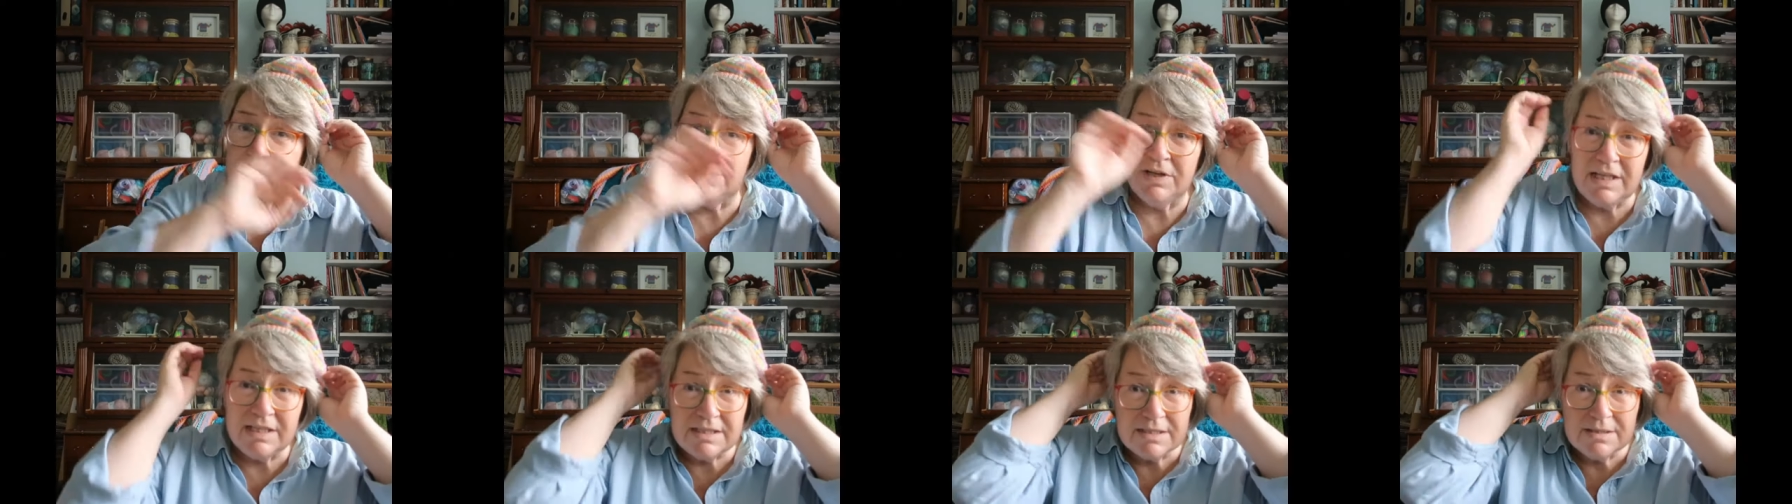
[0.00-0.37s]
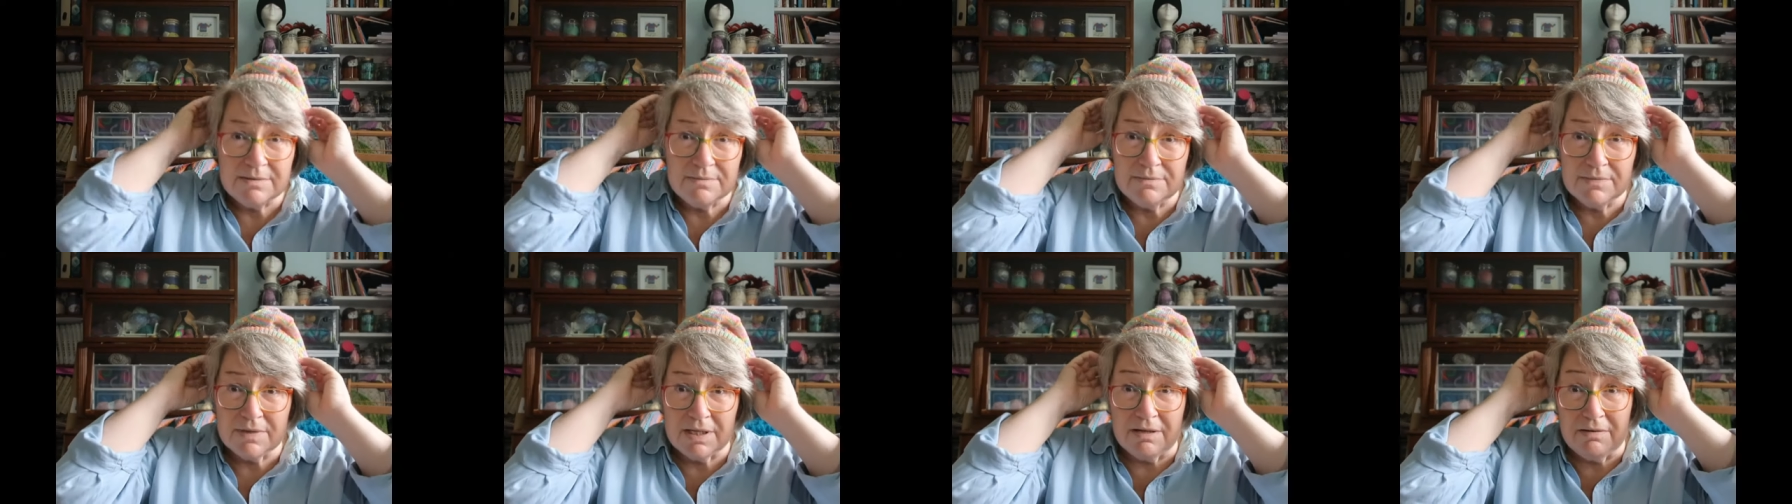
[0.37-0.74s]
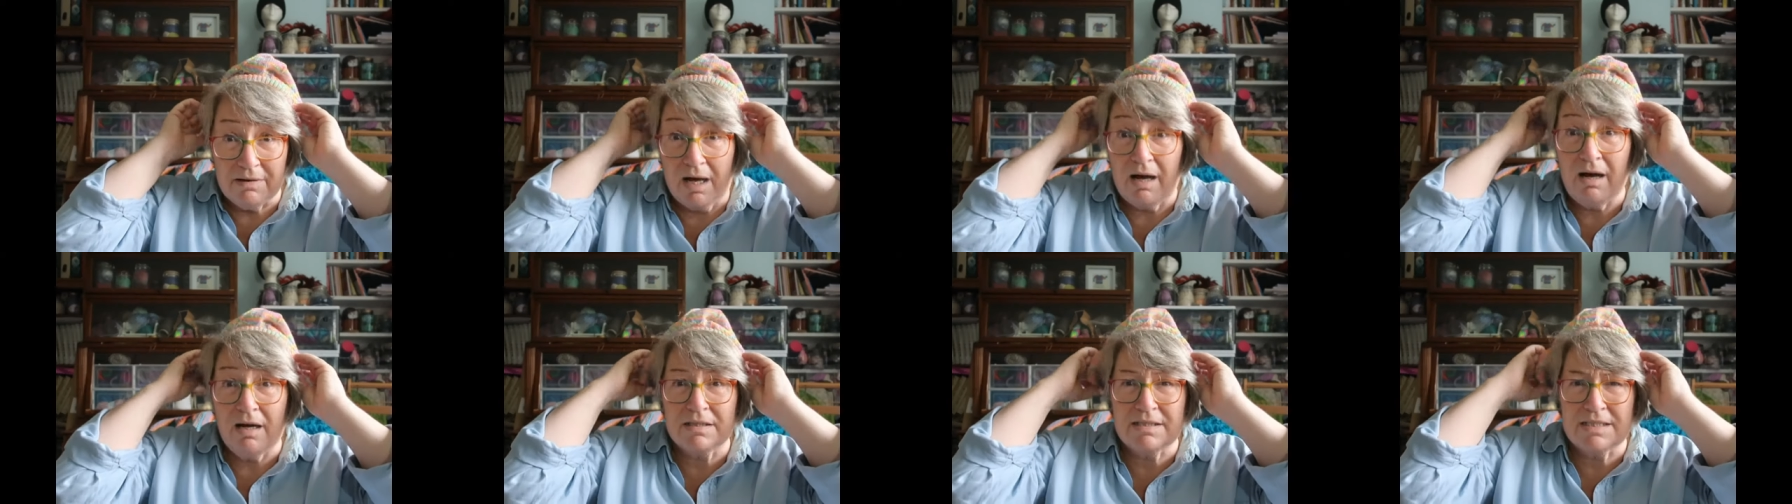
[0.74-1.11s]
the fit.
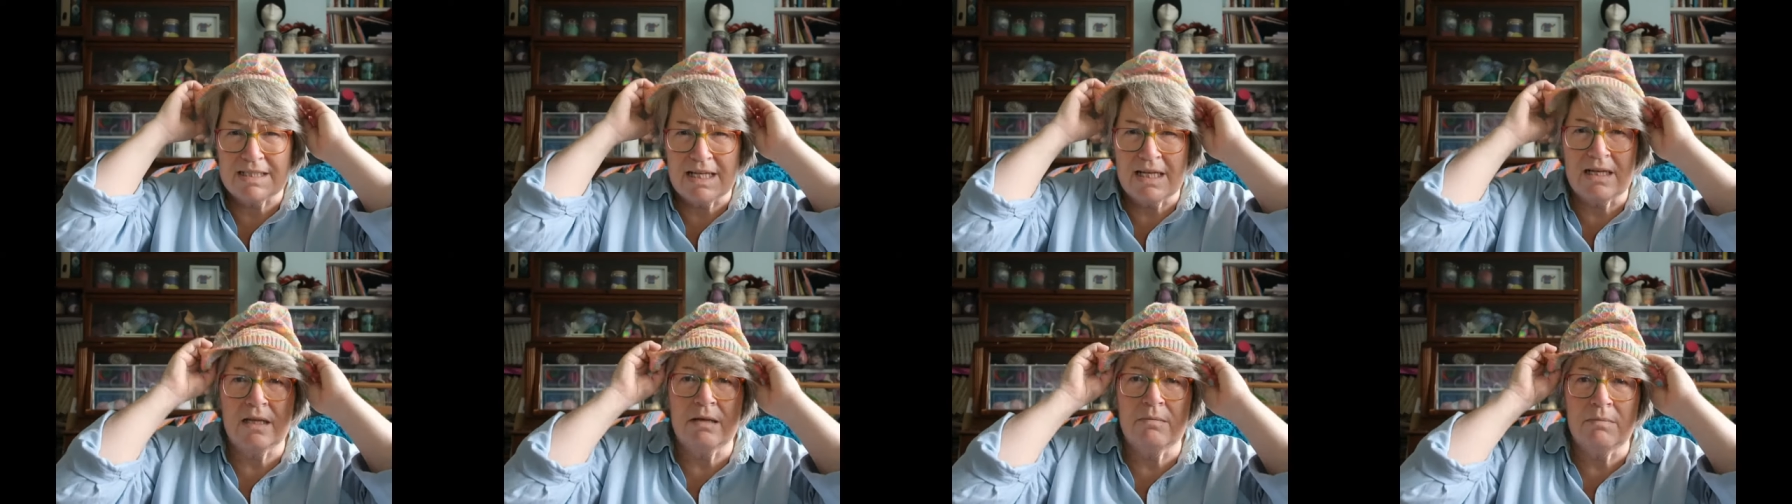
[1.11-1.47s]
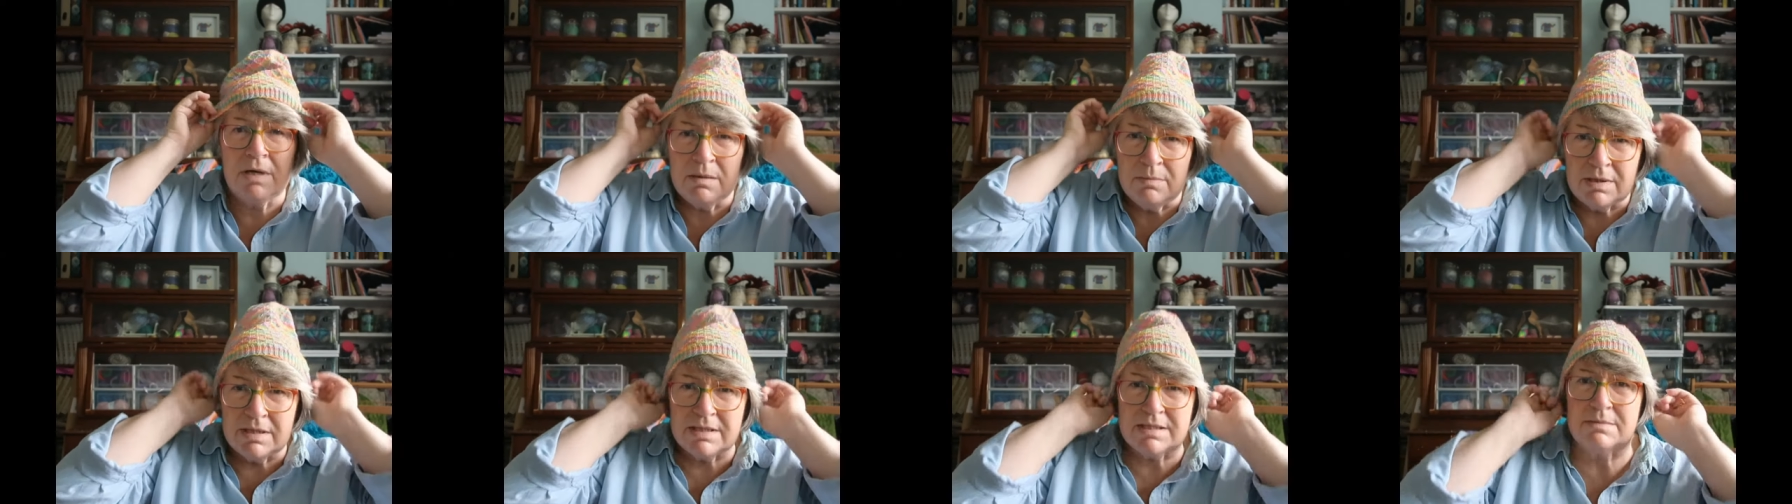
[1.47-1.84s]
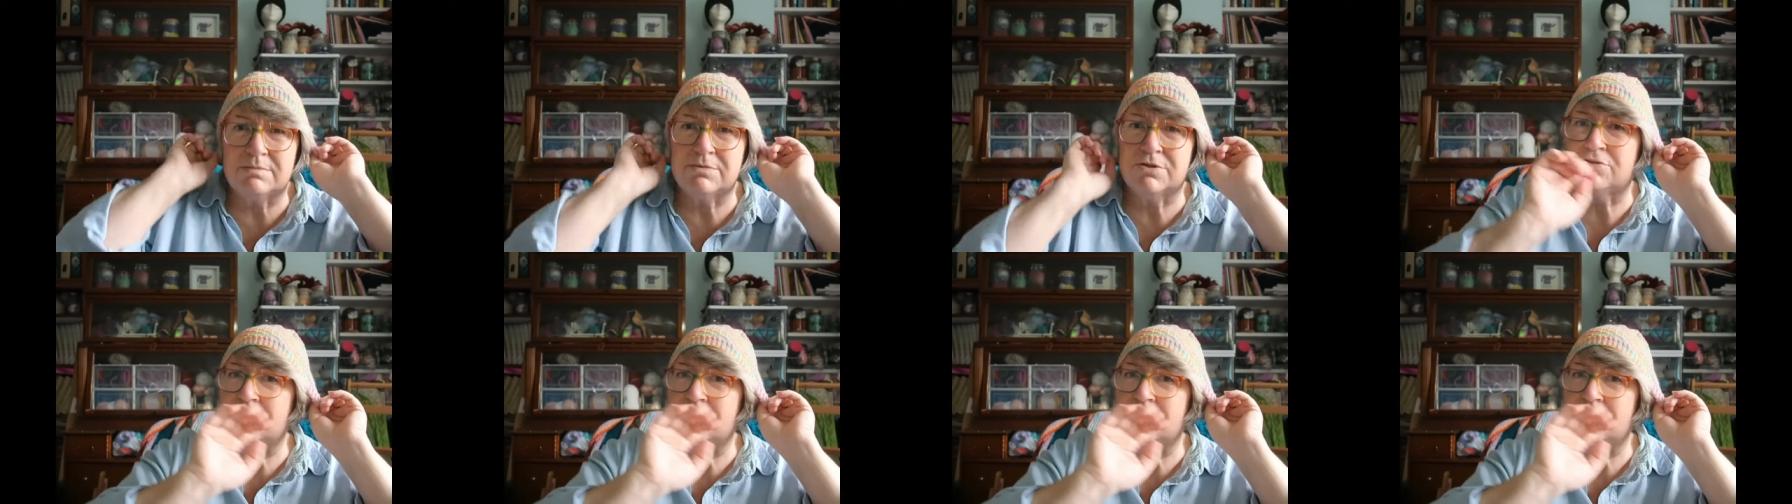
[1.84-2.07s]
Hard to tell at the moment as I'm